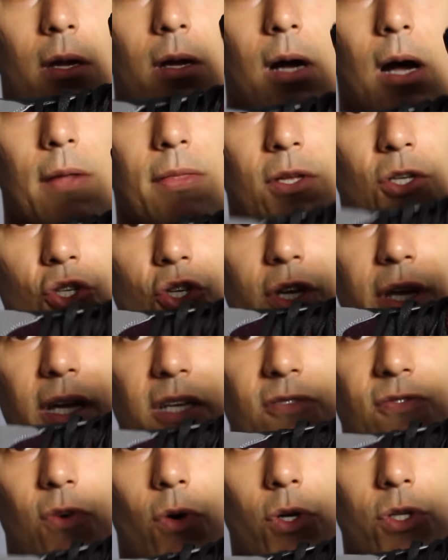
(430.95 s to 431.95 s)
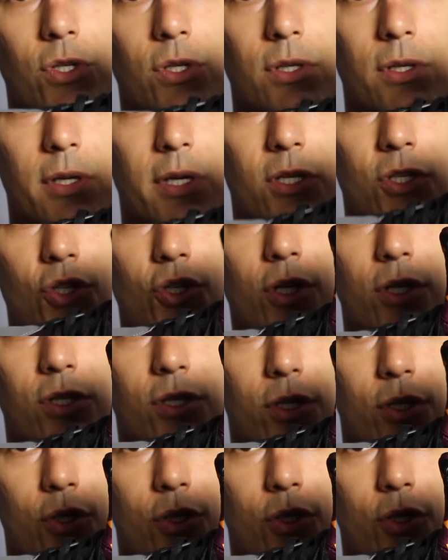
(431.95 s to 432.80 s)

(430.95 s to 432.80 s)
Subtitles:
On the GS version, it's just a